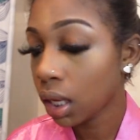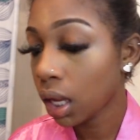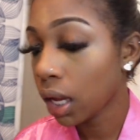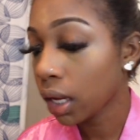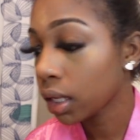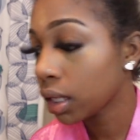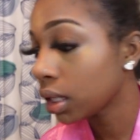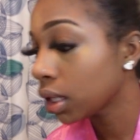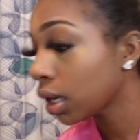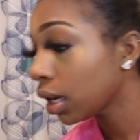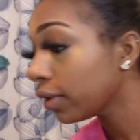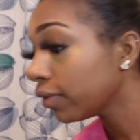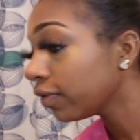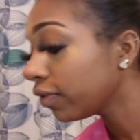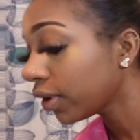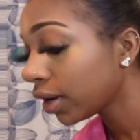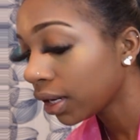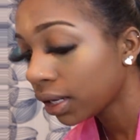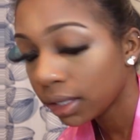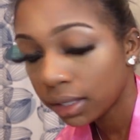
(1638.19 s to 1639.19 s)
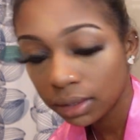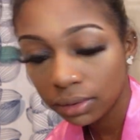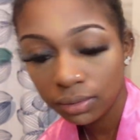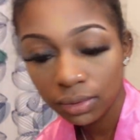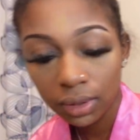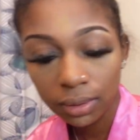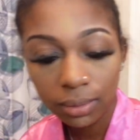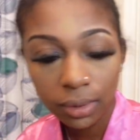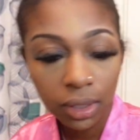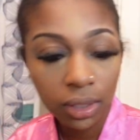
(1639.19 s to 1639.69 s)
I cannot find
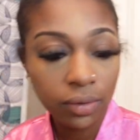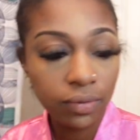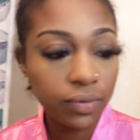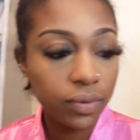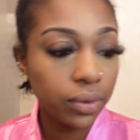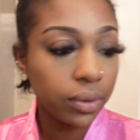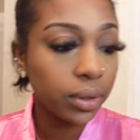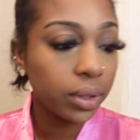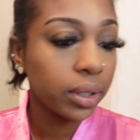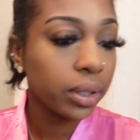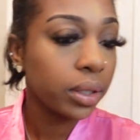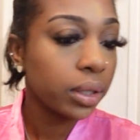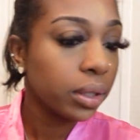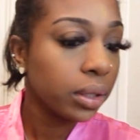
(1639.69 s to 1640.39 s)
what I'm looking for.